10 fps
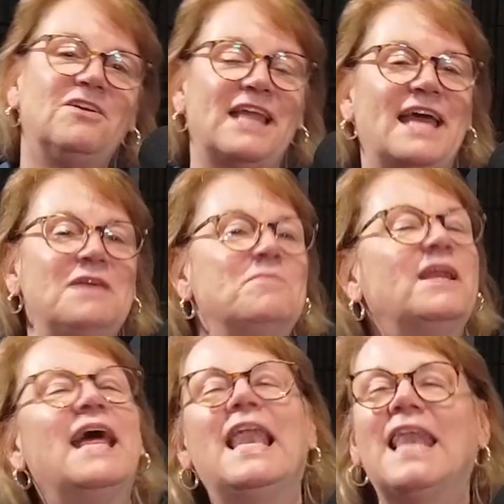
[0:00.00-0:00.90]
all lacking.
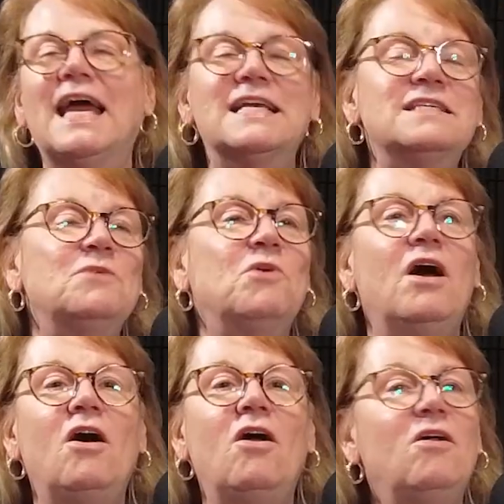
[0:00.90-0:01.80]
But like I said,
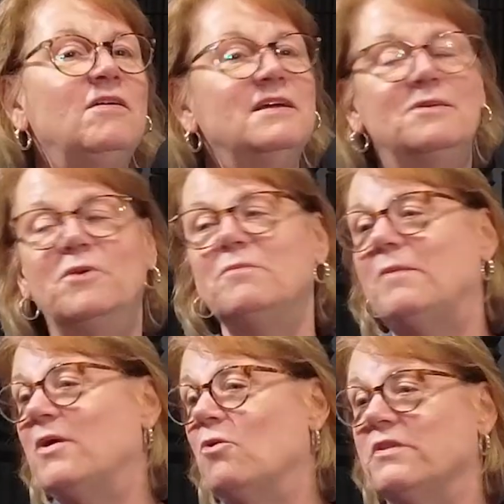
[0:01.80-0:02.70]
we
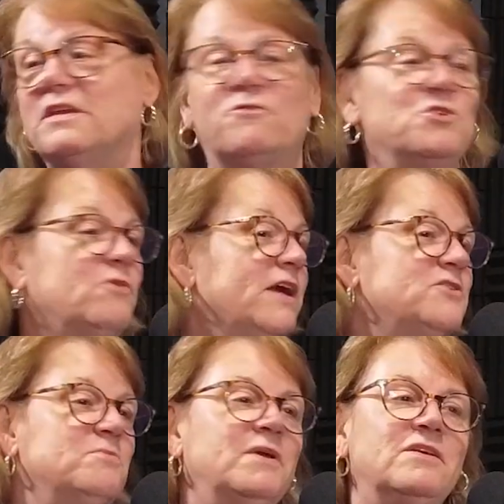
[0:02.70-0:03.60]
may be going the different
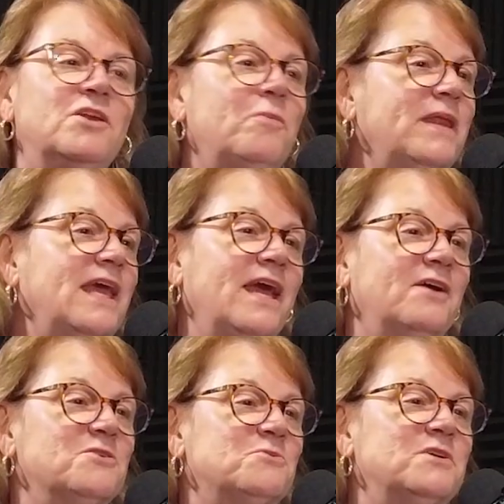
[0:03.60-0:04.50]
direction, but nobody
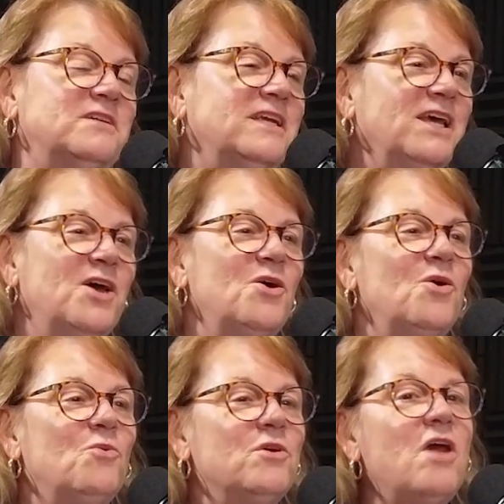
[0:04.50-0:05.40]
cares.
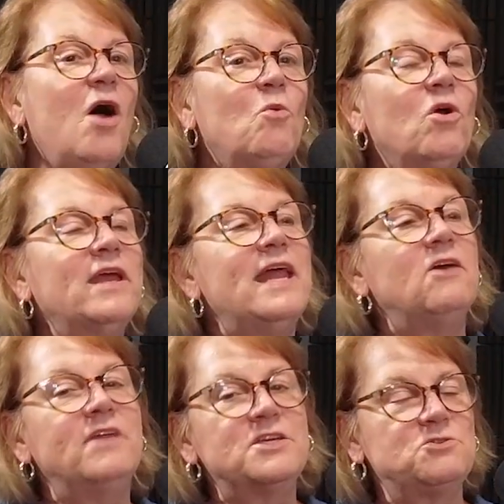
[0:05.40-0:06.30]
We're not working
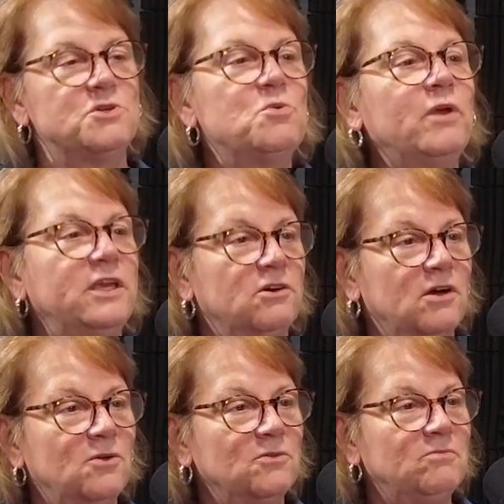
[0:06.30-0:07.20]
out next to a
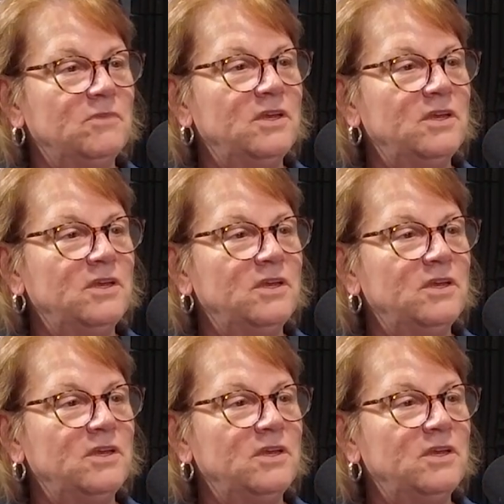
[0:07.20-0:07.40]
20-year-old,